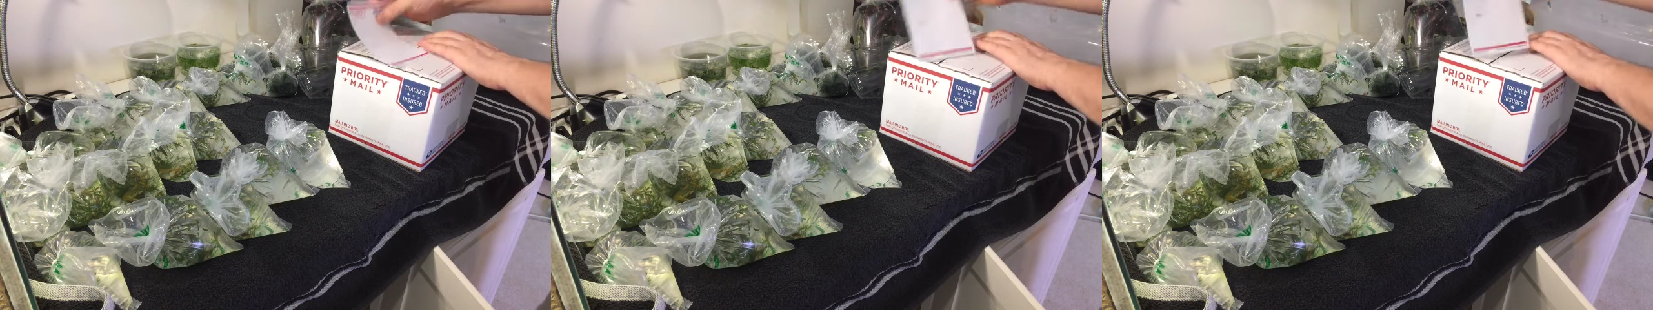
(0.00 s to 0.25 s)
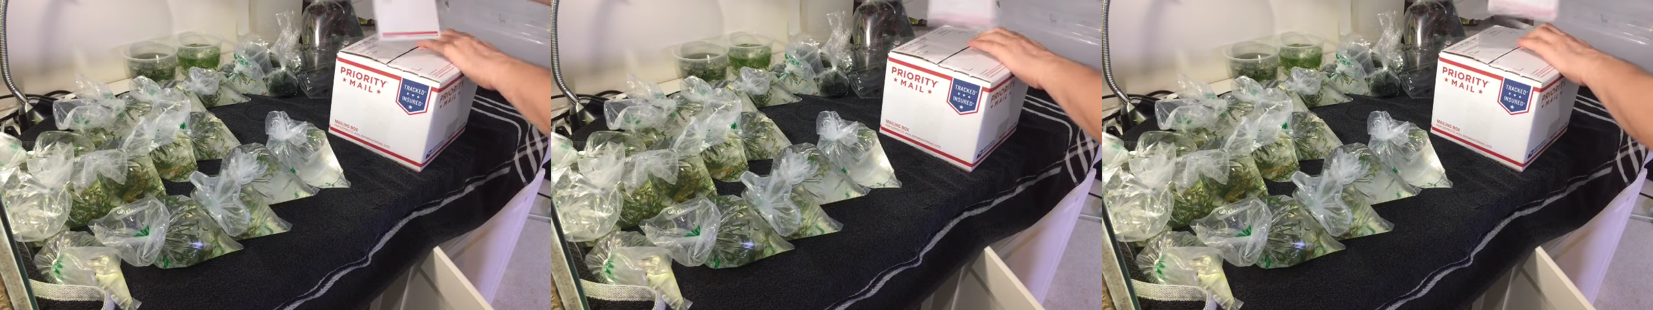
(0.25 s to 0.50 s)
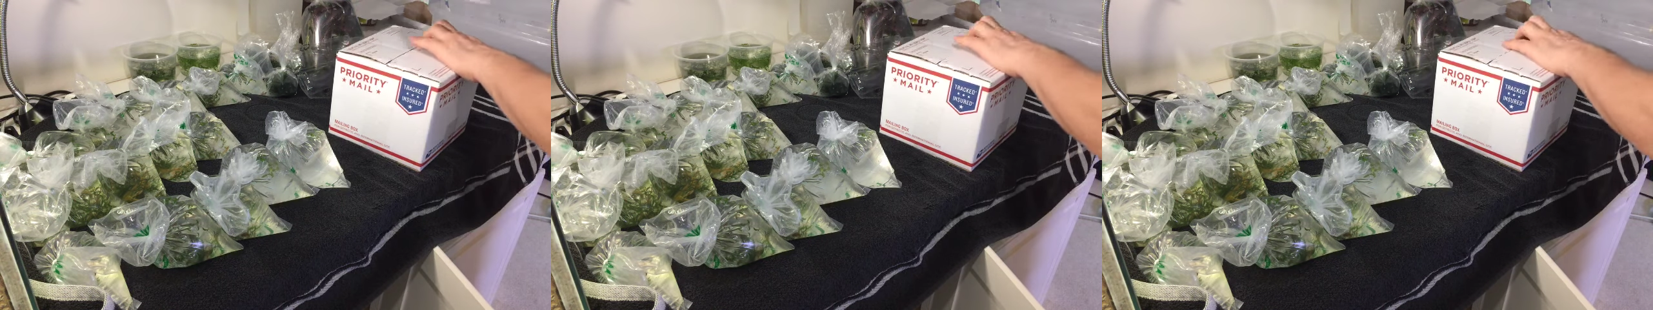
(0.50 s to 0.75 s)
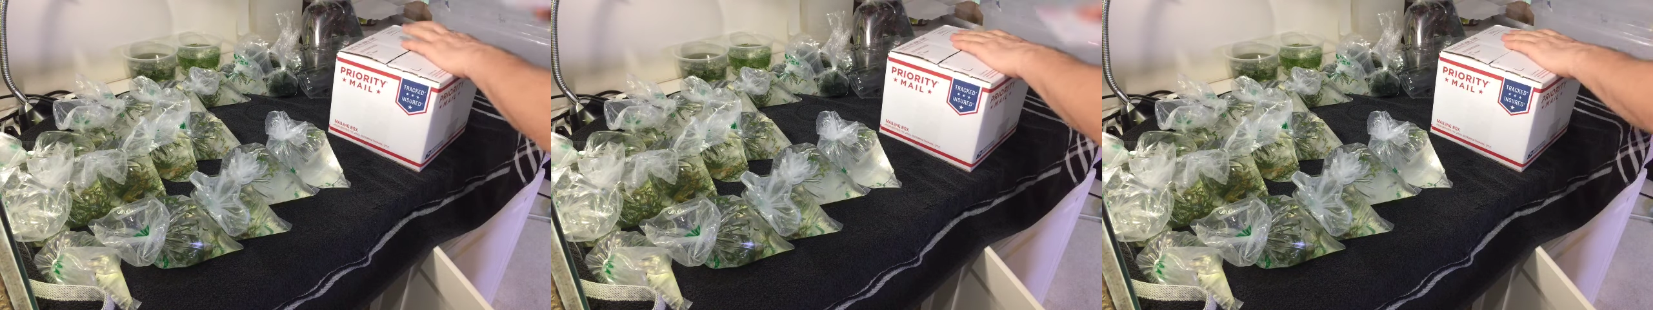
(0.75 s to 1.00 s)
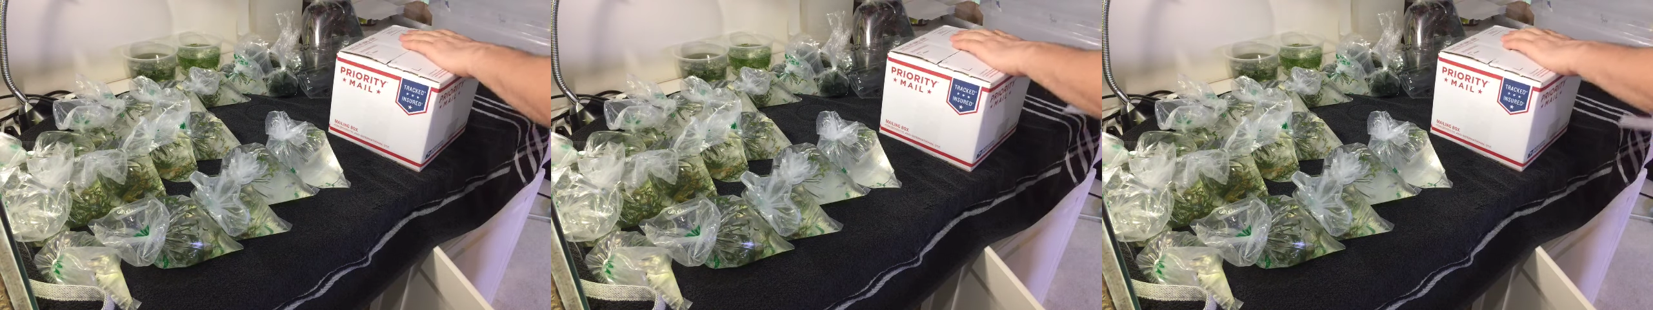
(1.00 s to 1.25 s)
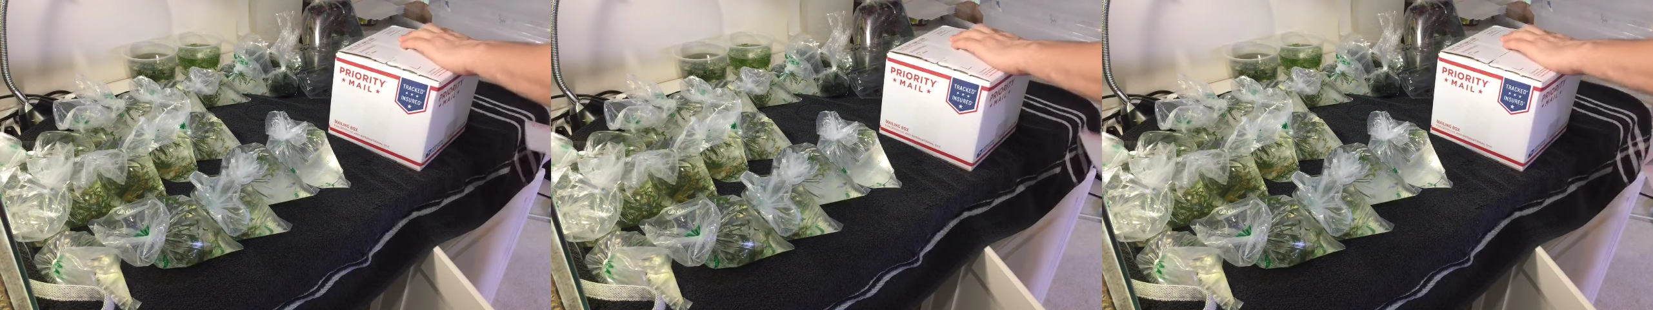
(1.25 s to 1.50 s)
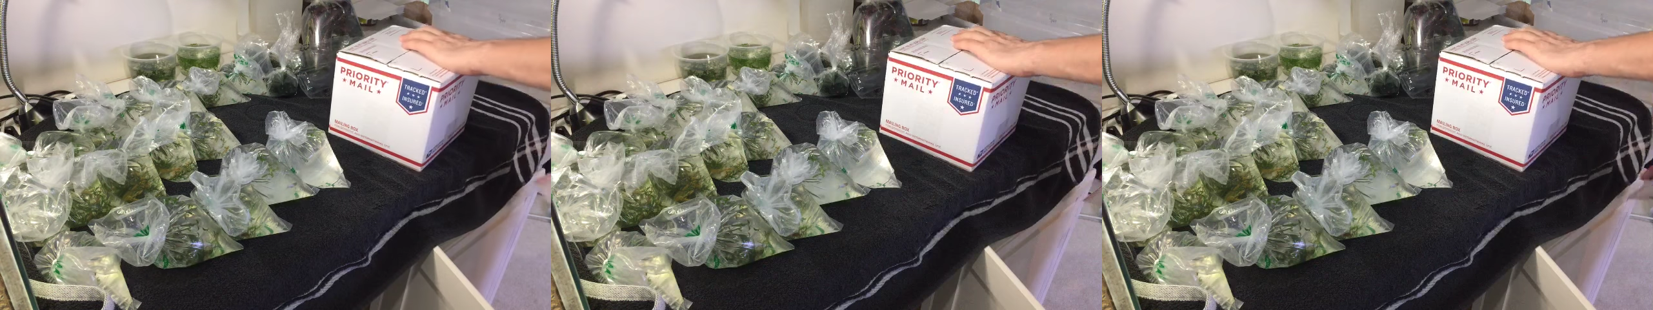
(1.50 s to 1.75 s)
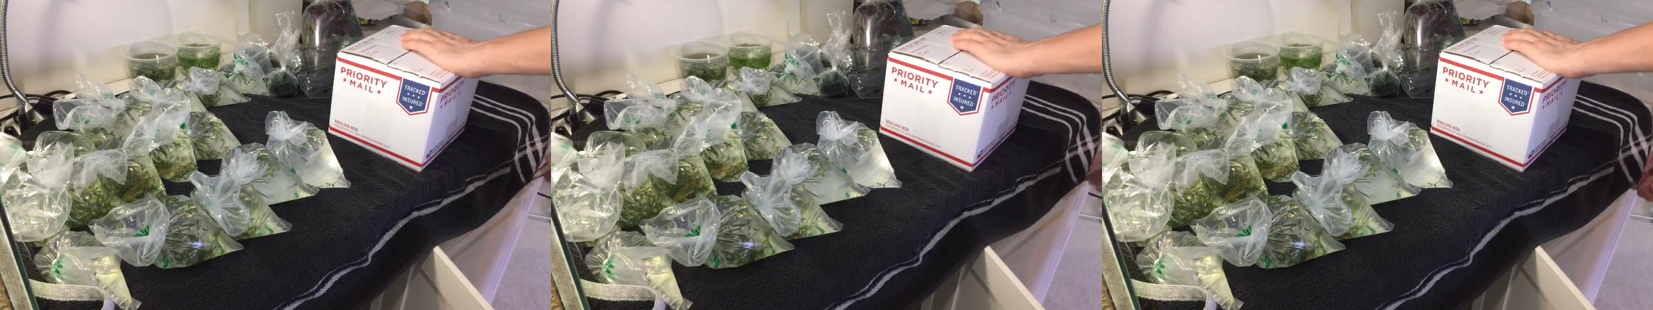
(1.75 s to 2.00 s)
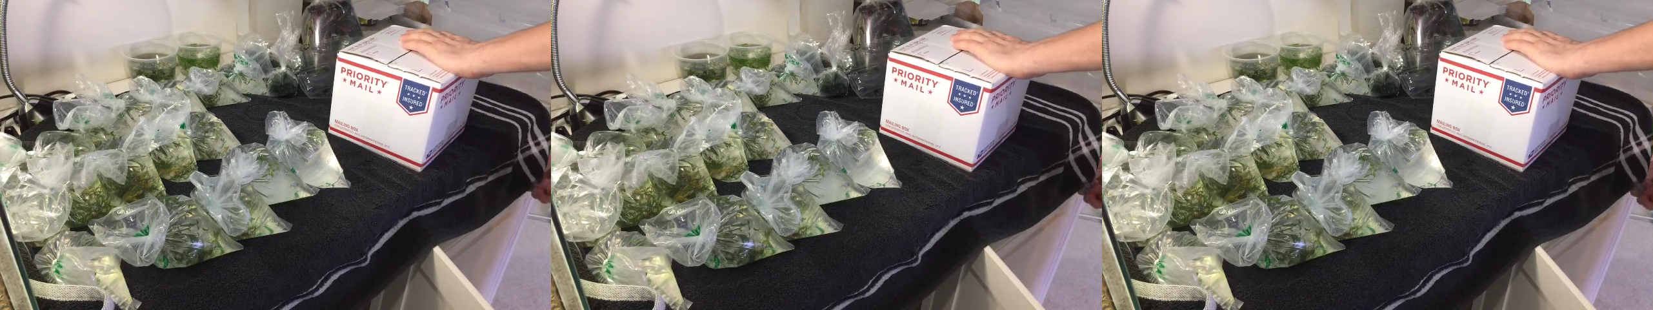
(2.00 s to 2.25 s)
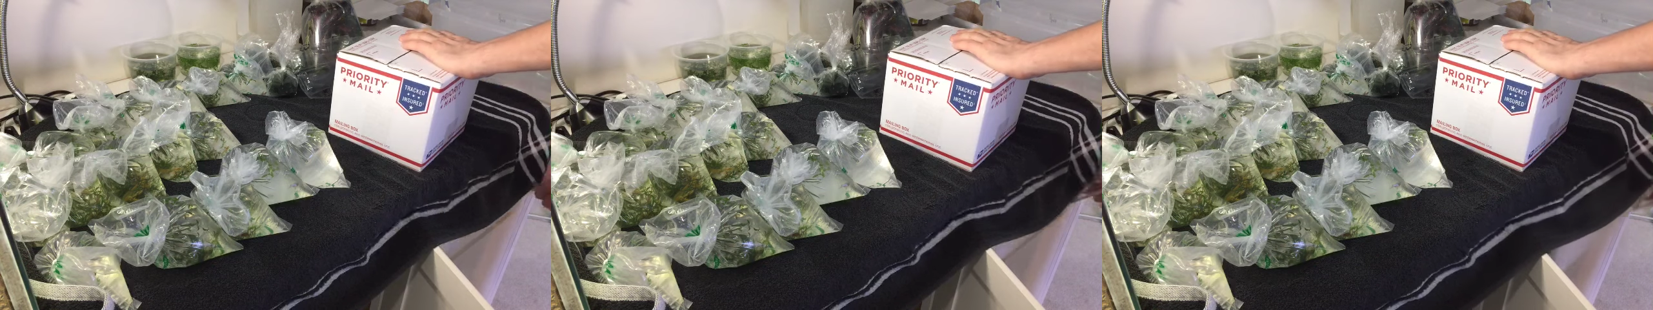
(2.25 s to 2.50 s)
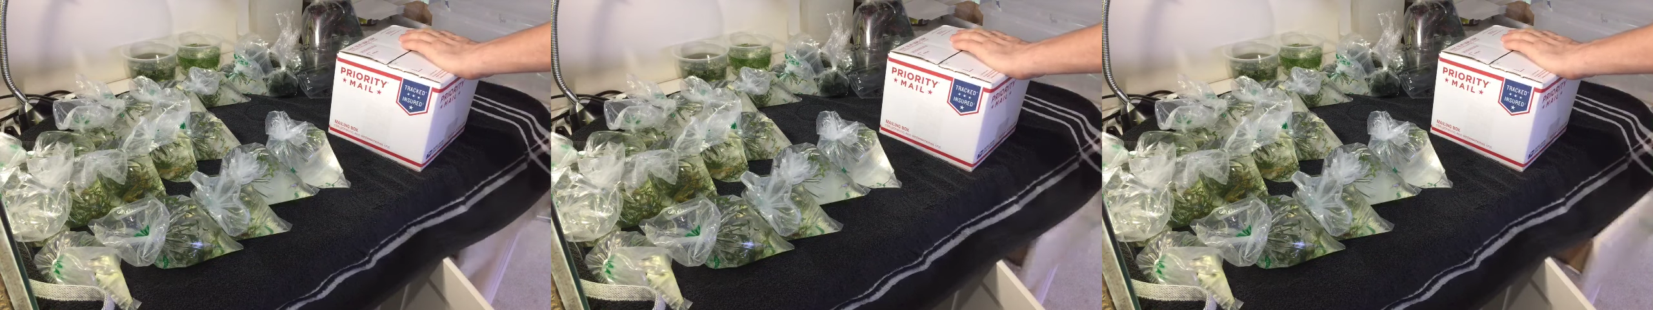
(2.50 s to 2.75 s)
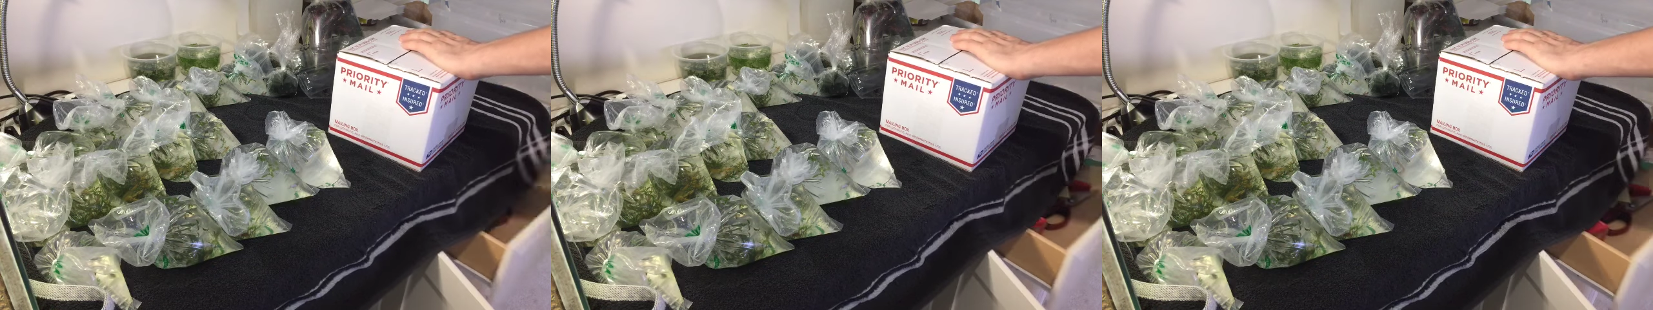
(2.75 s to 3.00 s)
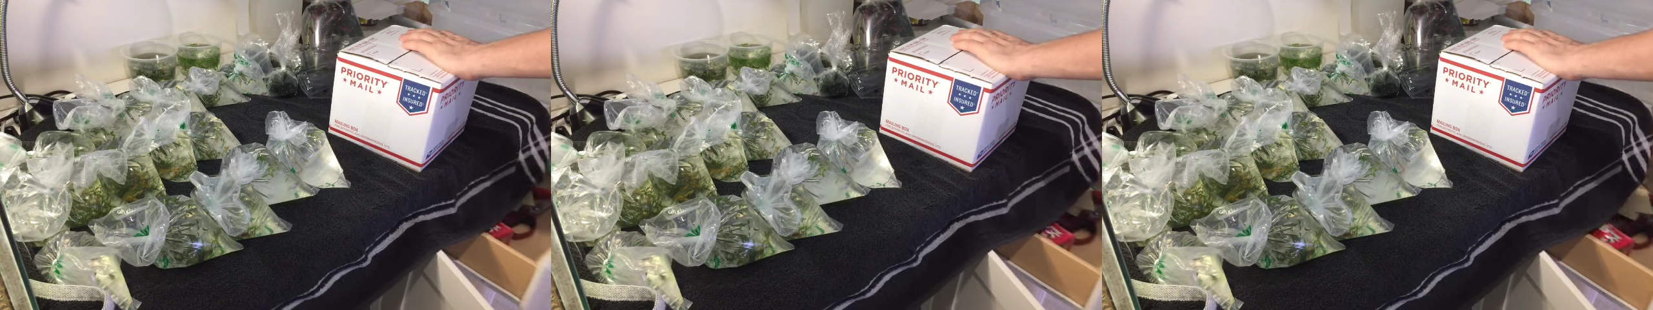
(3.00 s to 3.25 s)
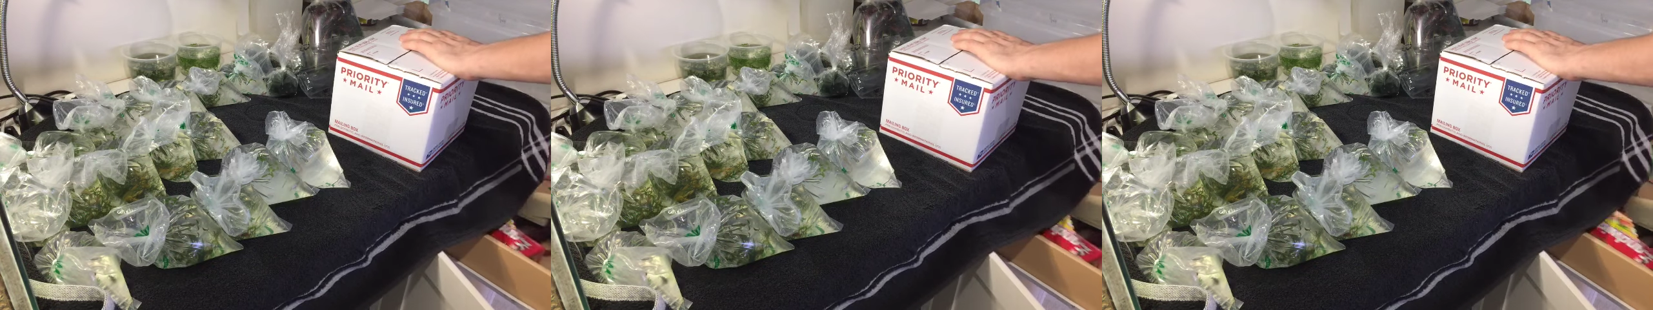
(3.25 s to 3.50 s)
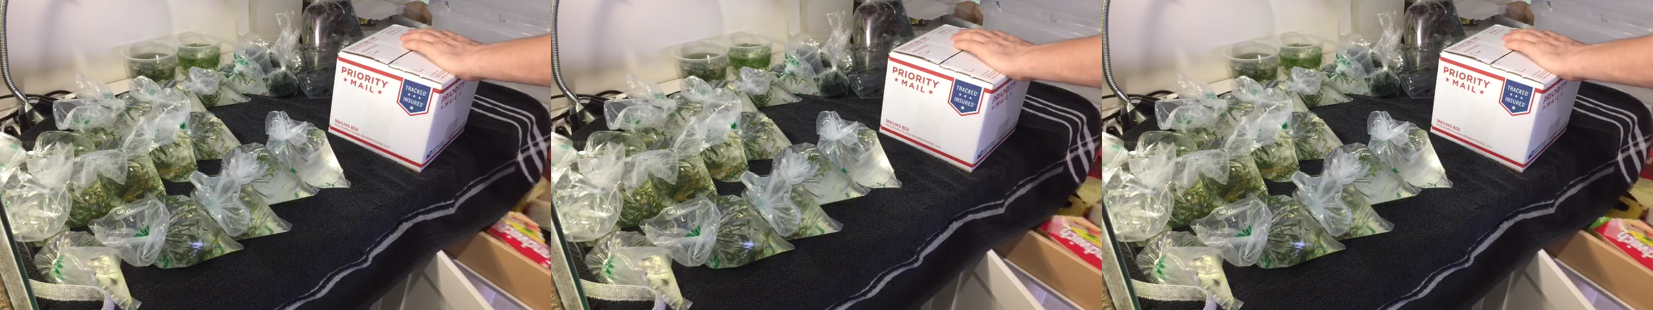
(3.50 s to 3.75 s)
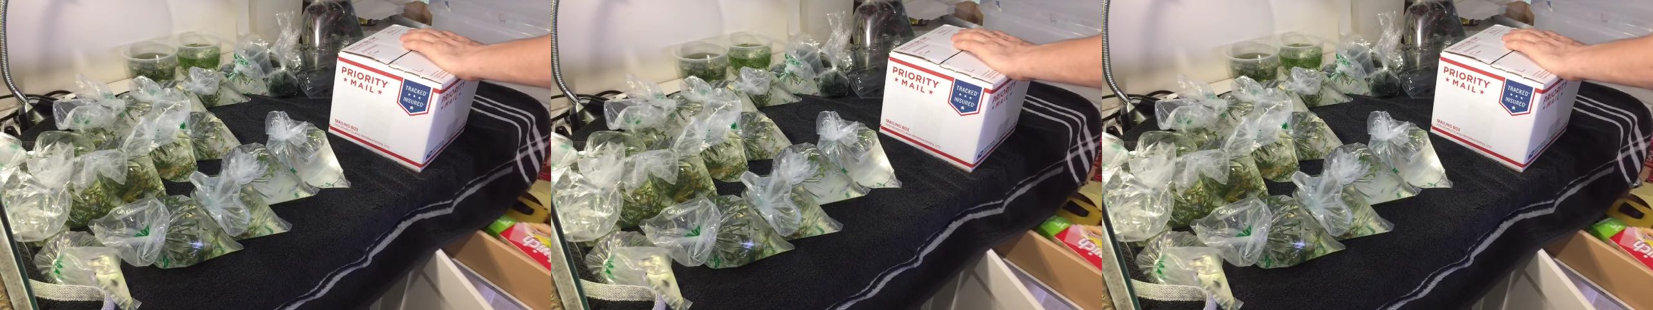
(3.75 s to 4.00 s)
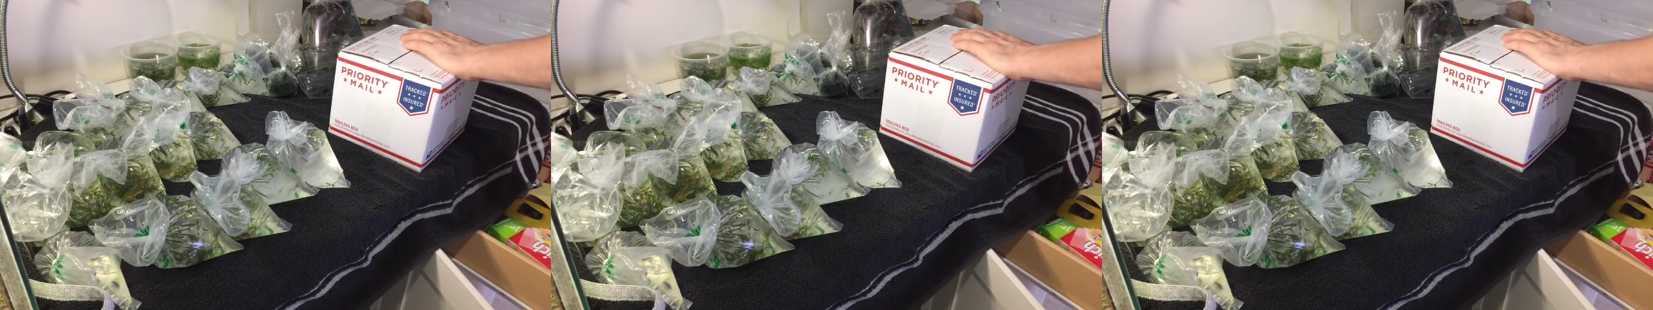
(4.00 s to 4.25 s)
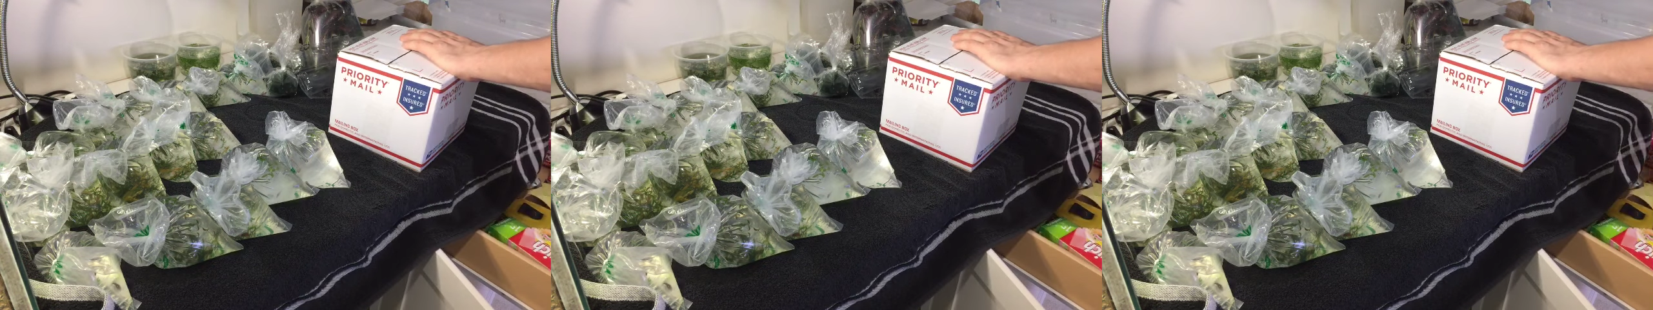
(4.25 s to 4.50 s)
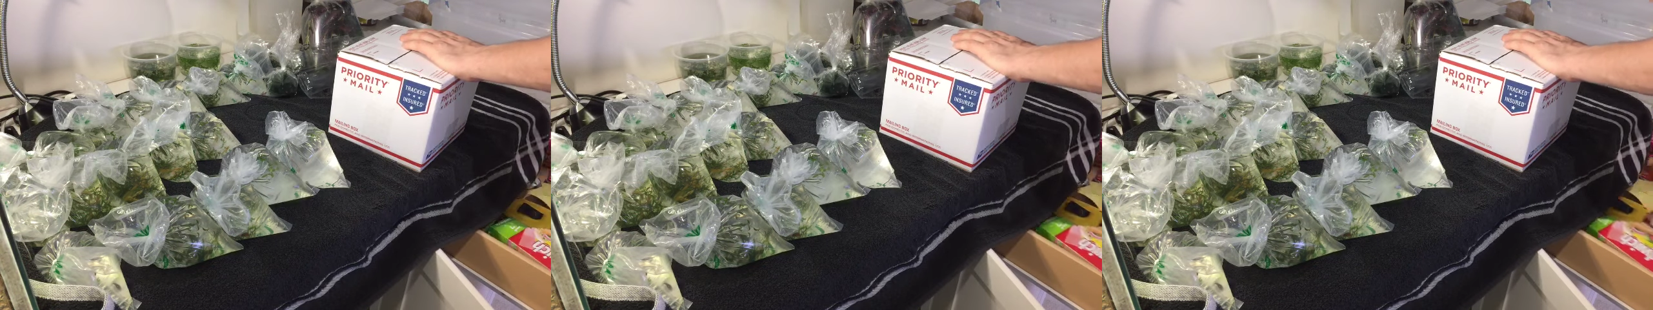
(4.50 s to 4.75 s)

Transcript: Nobody's mouth can be seen.